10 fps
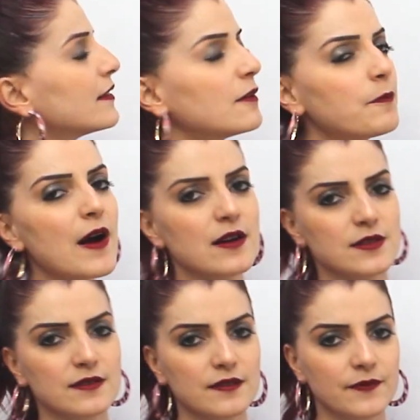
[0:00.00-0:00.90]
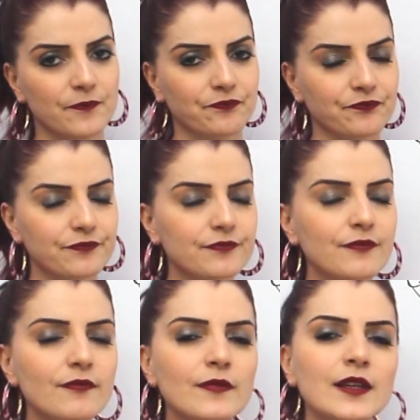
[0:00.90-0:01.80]
in the past.
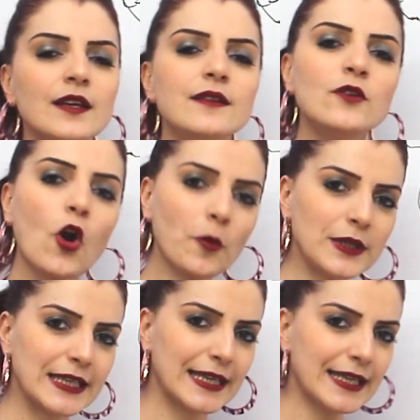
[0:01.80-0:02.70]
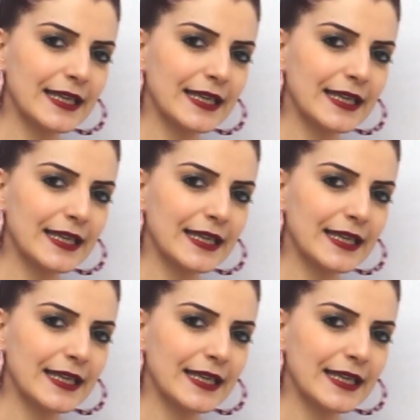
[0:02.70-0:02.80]
Normally,